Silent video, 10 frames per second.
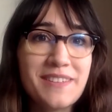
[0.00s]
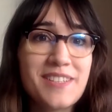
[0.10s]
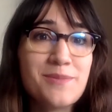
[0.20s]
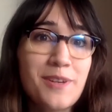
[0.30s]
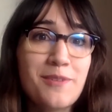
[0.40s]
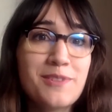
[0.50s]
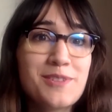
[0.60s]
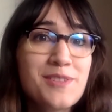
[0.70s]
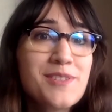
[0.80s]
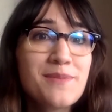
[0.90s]
that's one of the
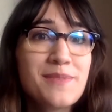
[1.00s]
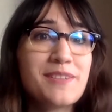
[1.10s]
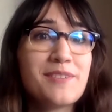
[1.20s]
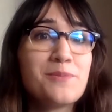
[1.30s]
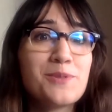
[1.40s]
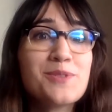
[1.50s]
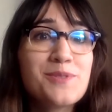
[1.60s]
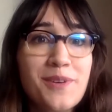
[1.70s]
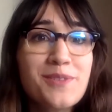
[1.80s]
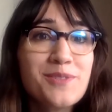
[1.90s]
systems that it was
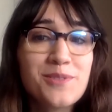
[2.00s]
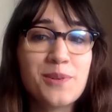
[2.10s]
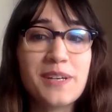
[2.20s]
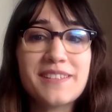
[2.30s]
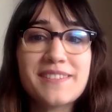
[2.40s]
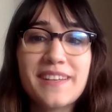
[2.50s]
taught to us.